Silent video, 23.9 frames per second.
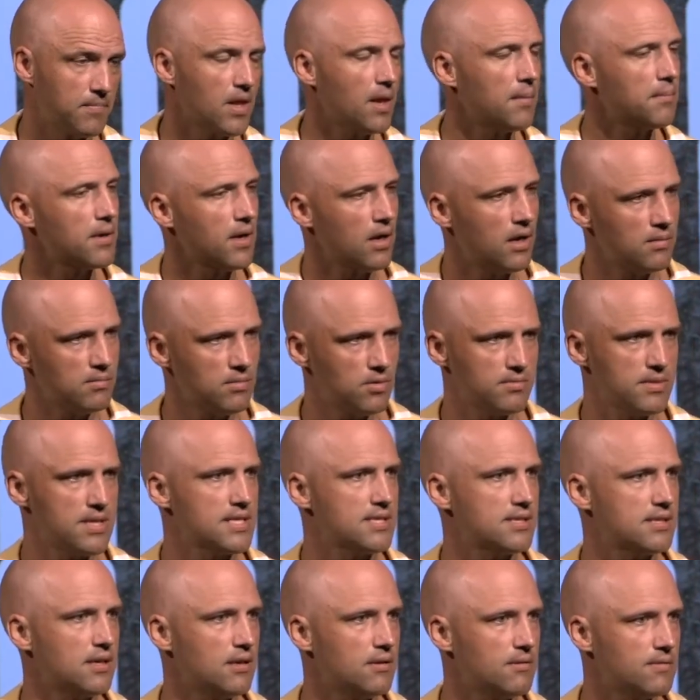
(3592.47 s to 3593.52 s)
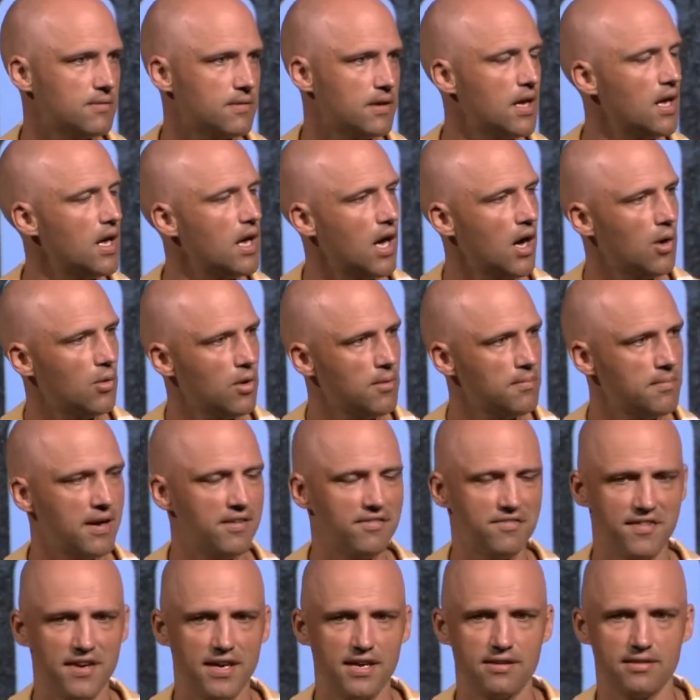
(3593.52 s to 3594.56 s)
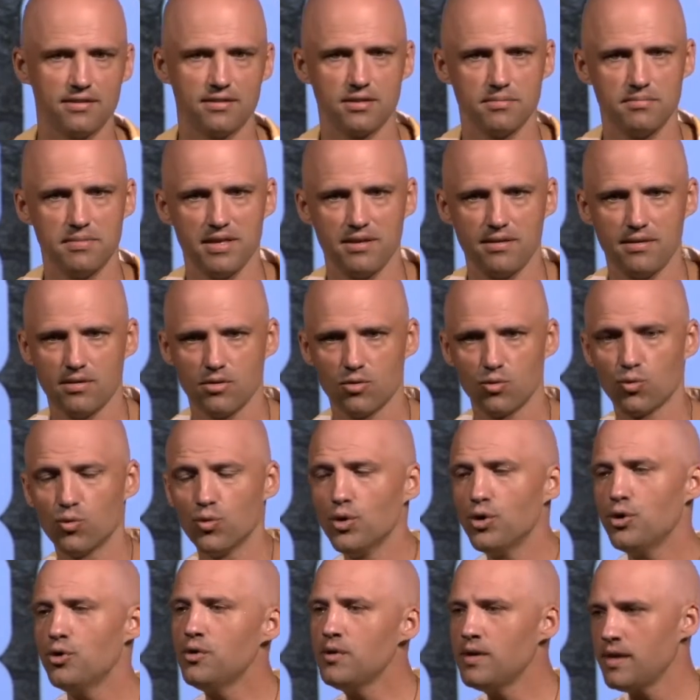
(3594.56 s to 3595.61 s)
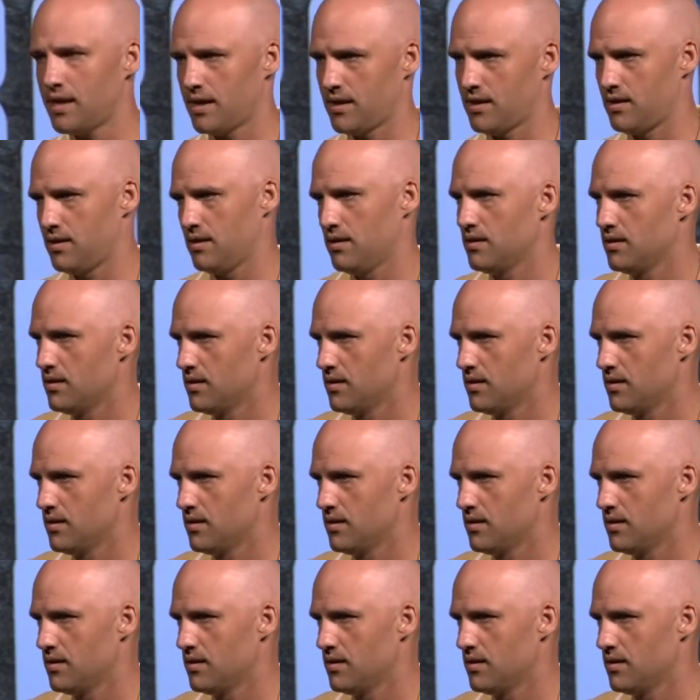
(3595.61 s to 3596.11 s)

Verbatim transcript: I'm going to humble myself. I want my faith to be rooted